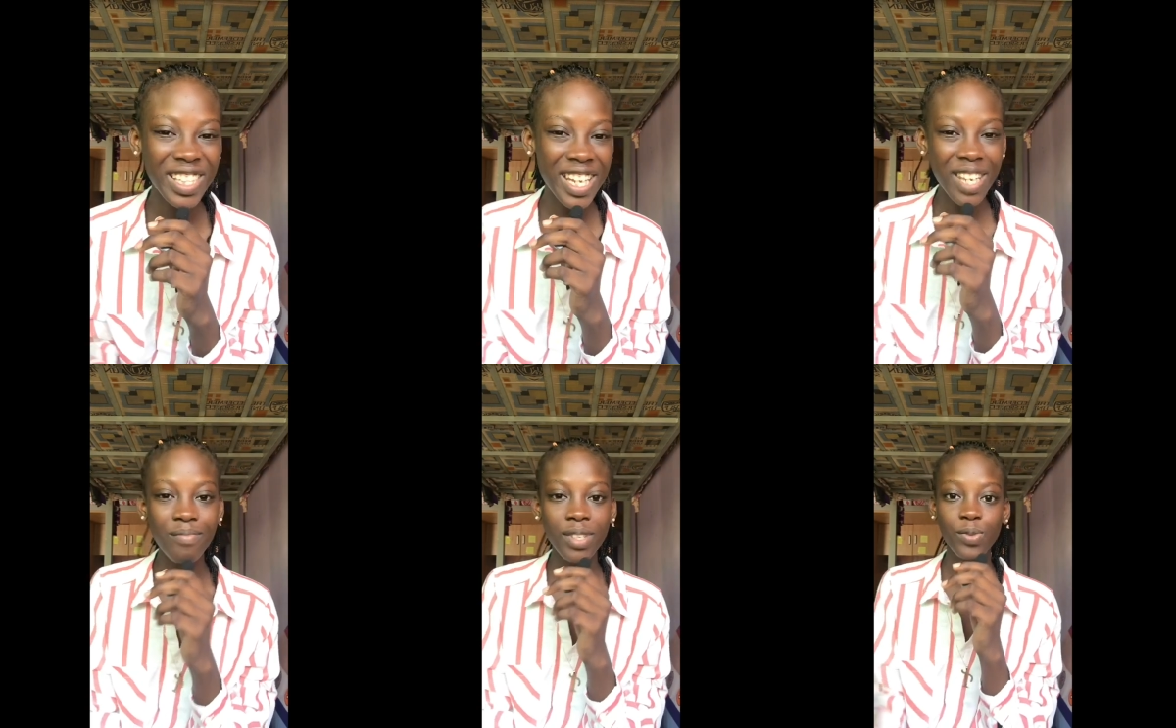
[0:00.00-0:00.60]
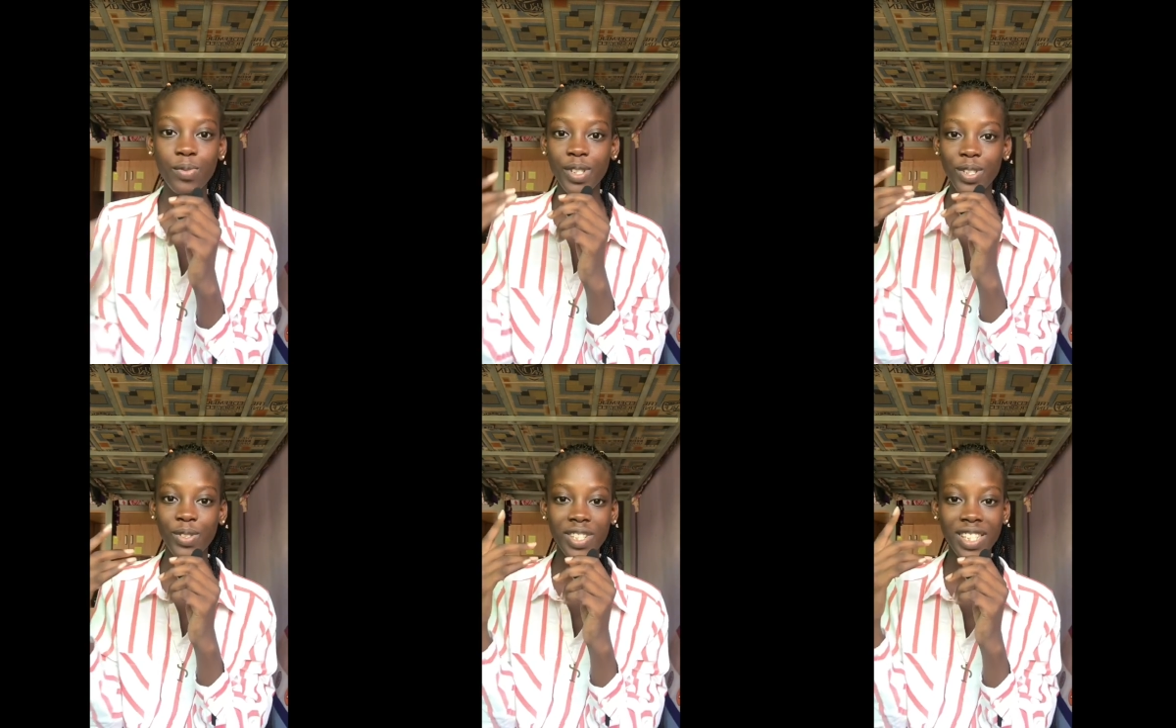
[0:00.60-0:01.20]
Name it, to be
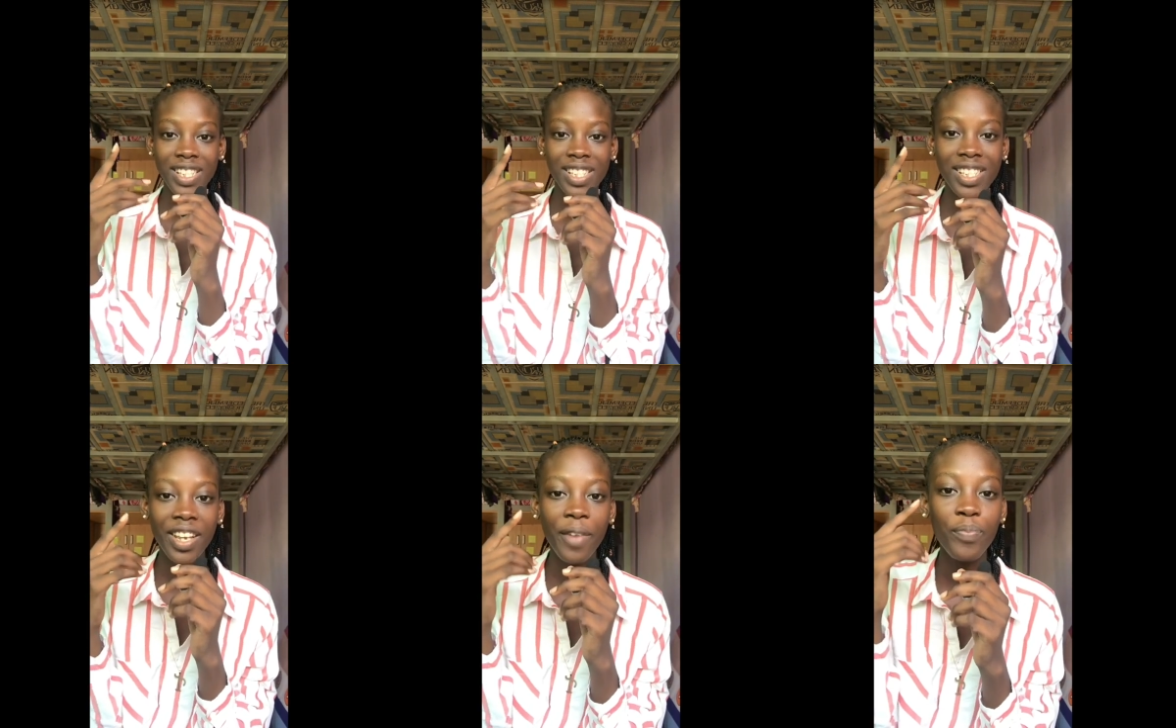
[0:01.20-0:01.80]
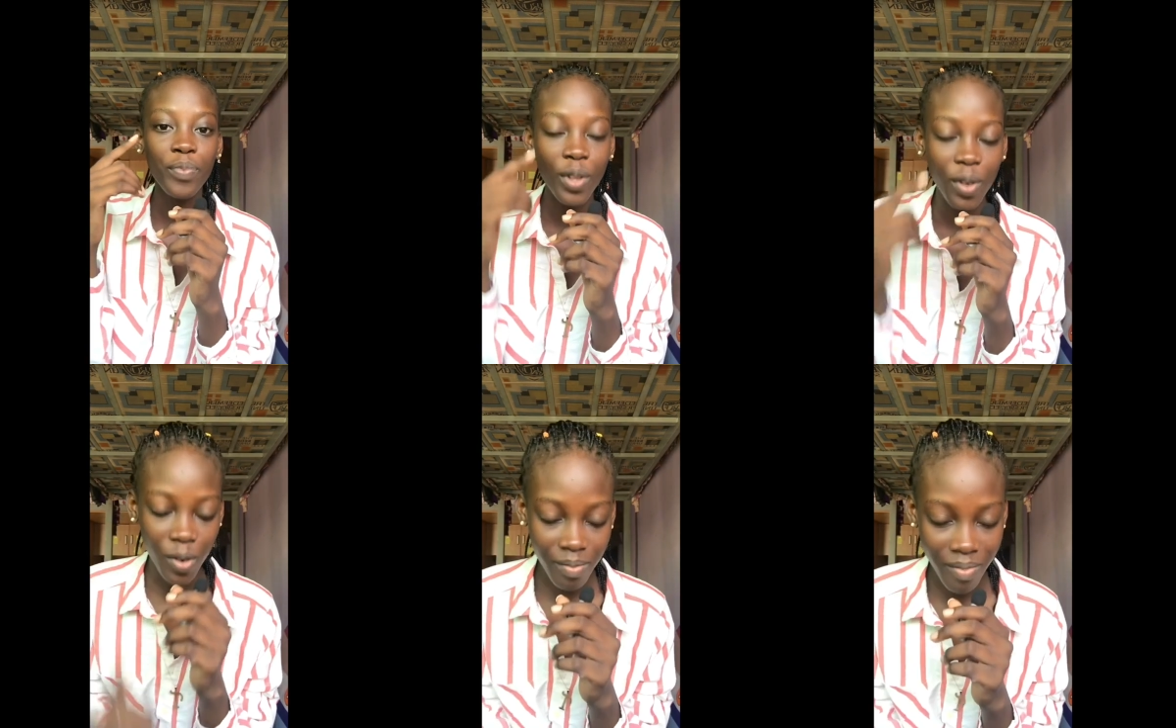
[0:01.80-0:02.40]
discussing it here
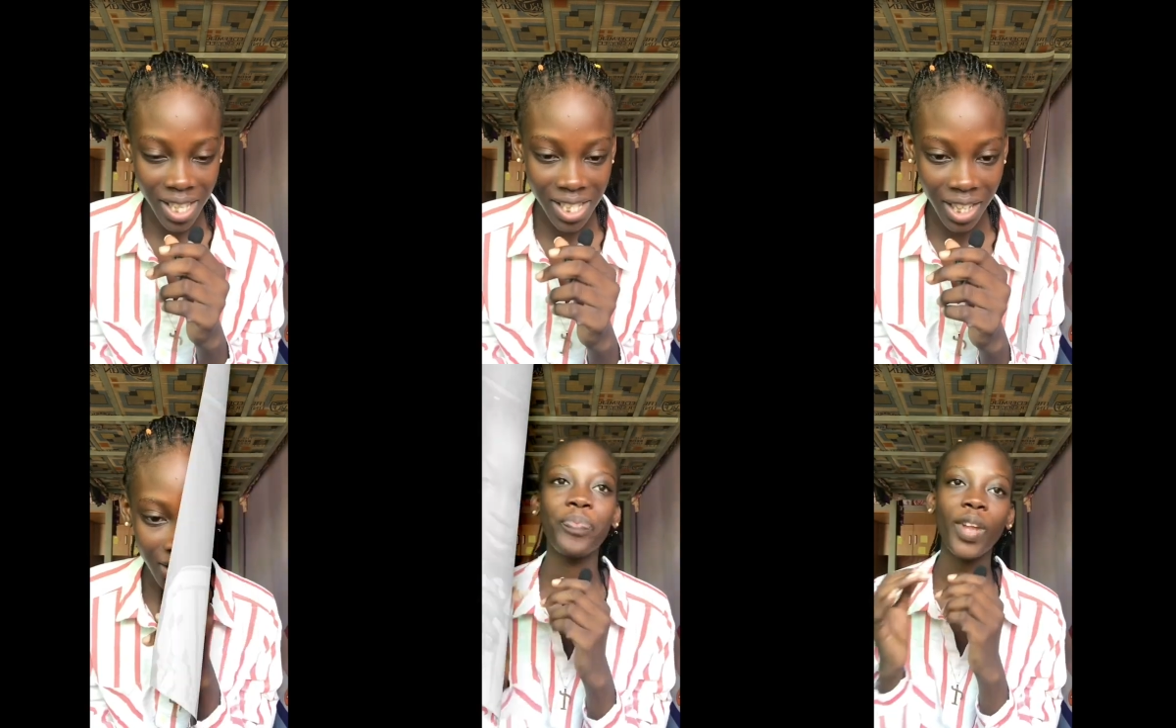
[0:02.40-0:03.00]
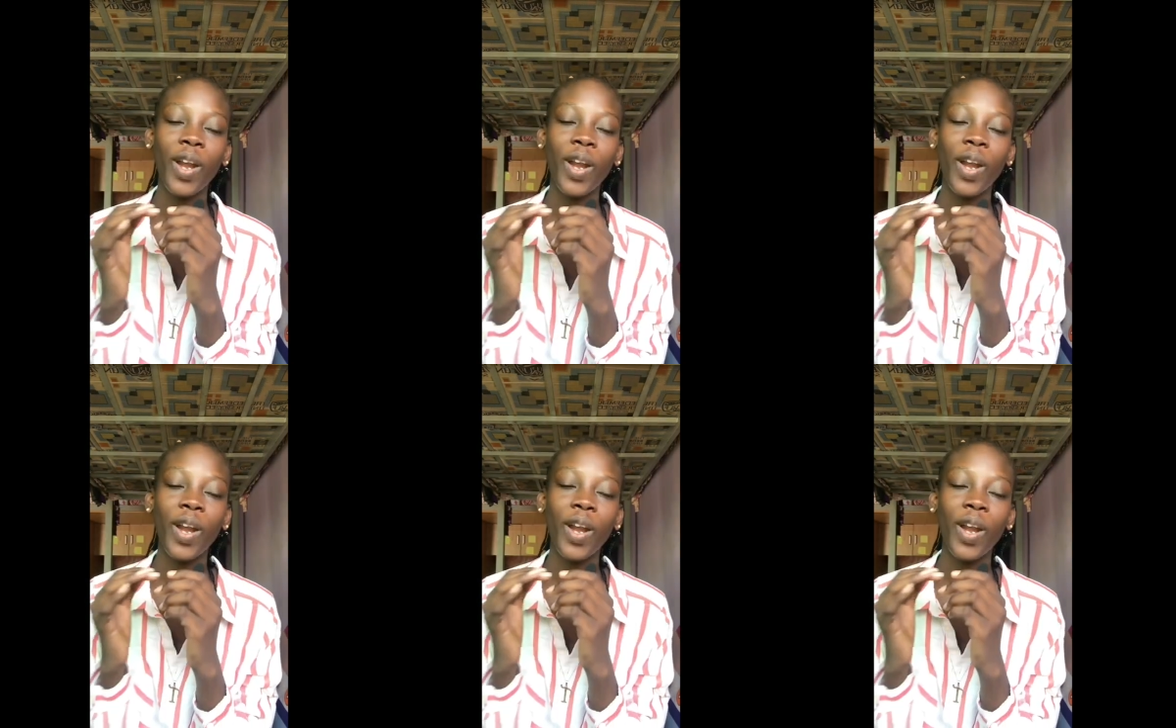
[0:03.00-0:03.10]
on my channel.